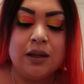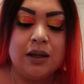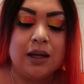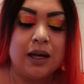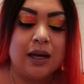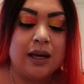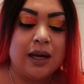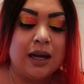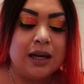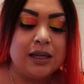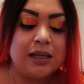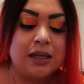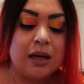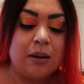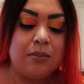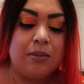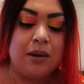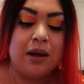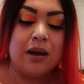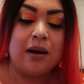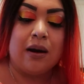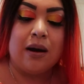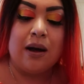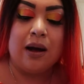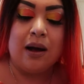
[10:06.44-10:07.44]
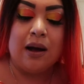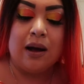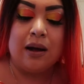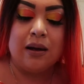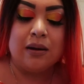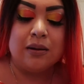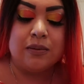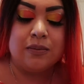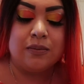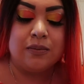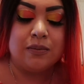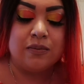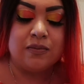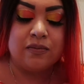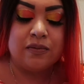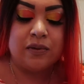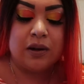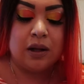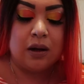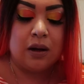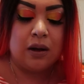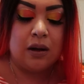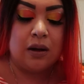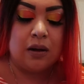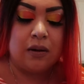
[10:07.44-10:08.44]
The quesobirria,
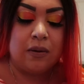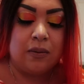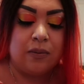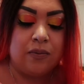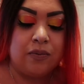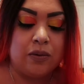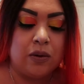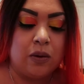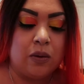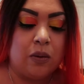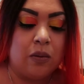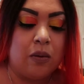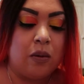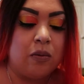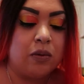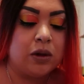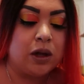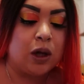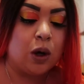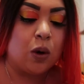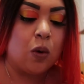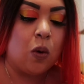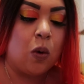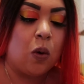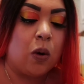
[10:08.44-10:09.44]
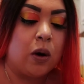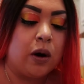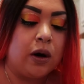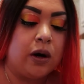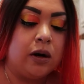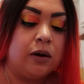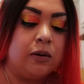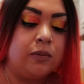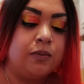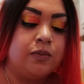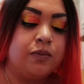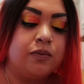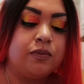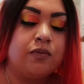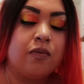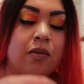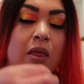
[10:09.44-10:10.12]
the one with the corn.